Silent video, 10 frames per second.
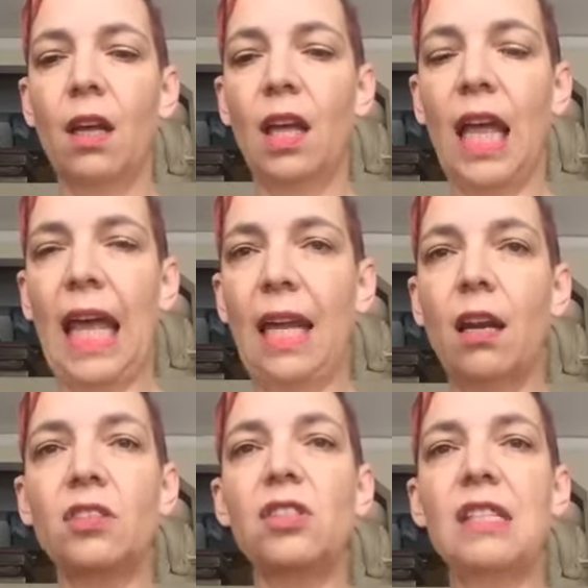and
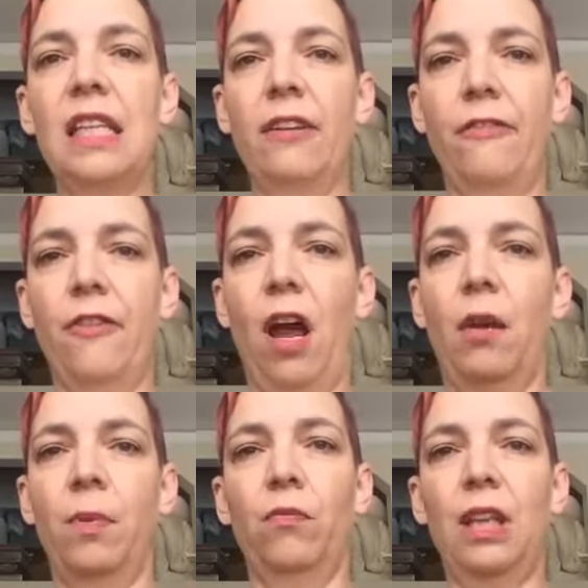not just in the front,
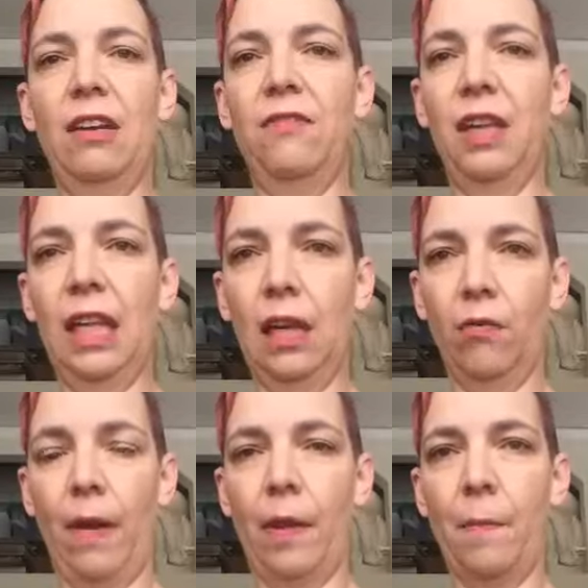but really feeling it
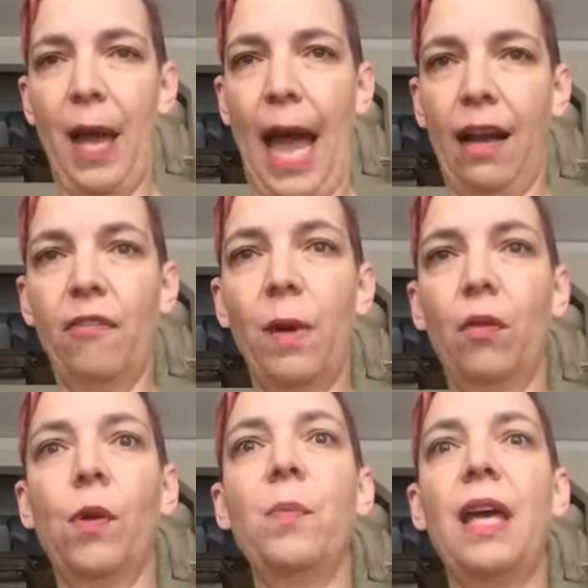around the back of my
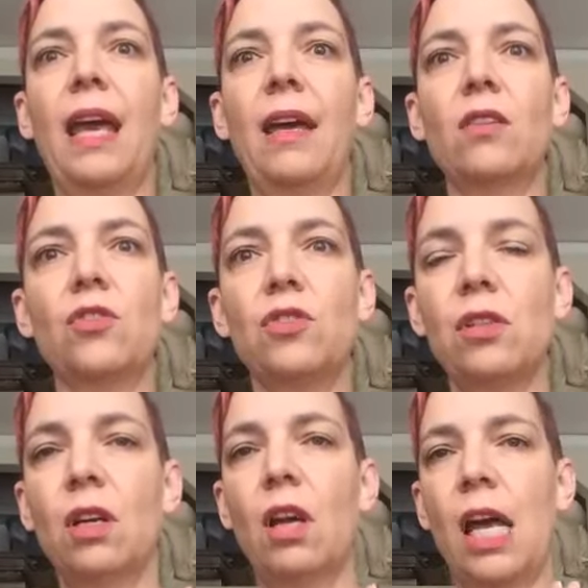rib cage,
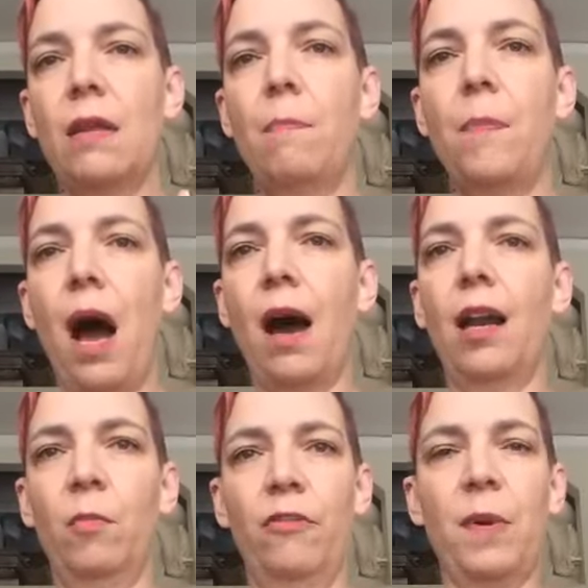the
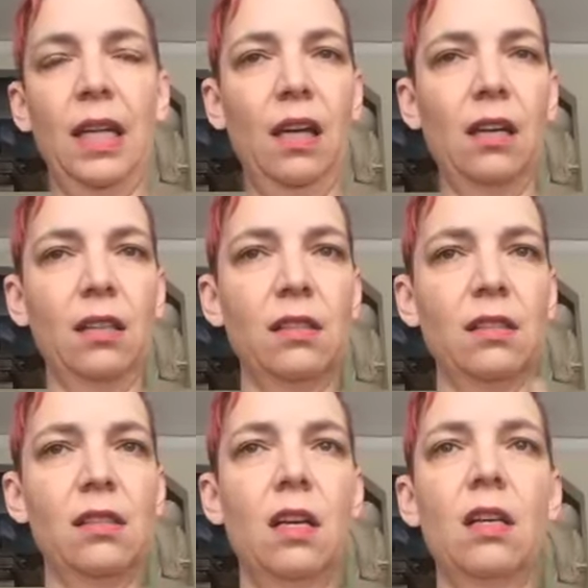bottom of my
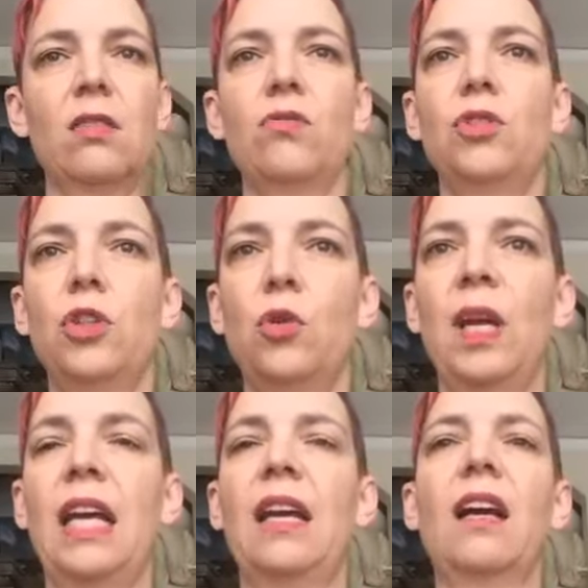lungs. So
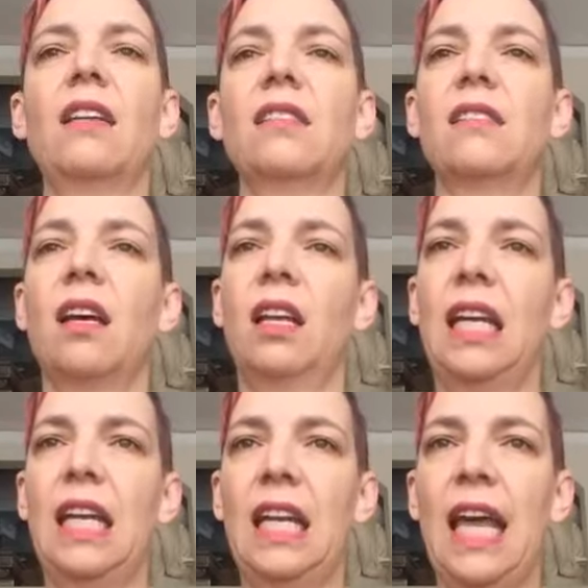doing a, an
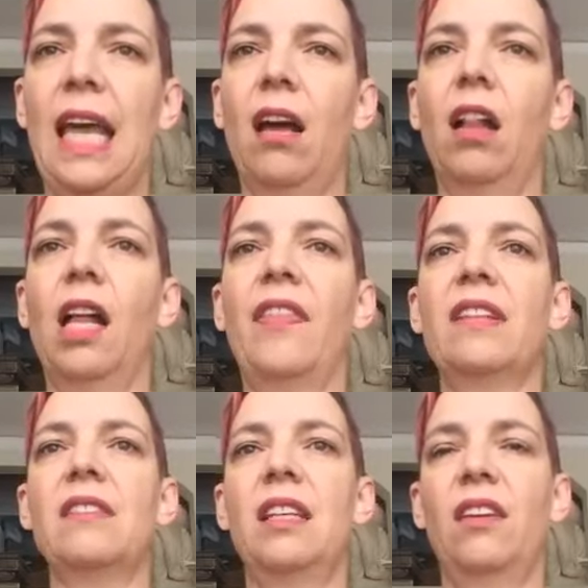inhale and then
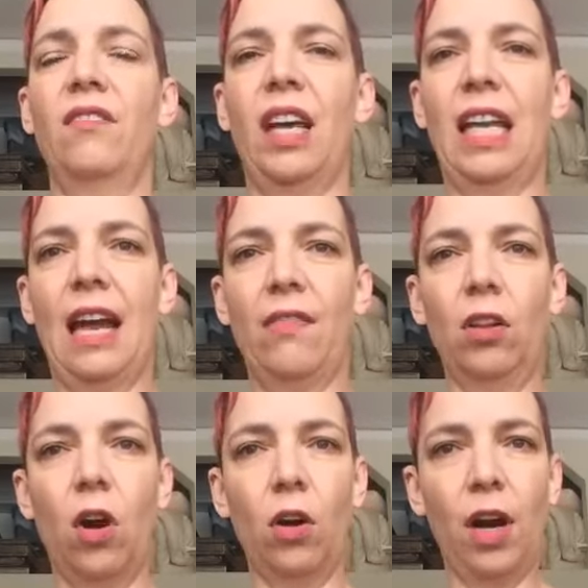seeing if I can have a
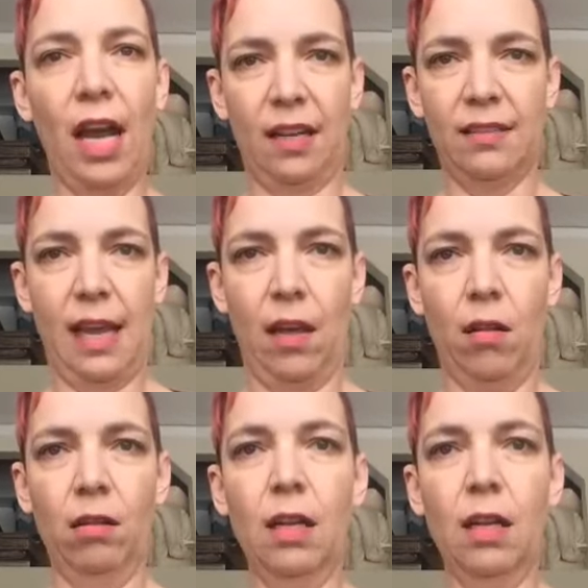longer exhale.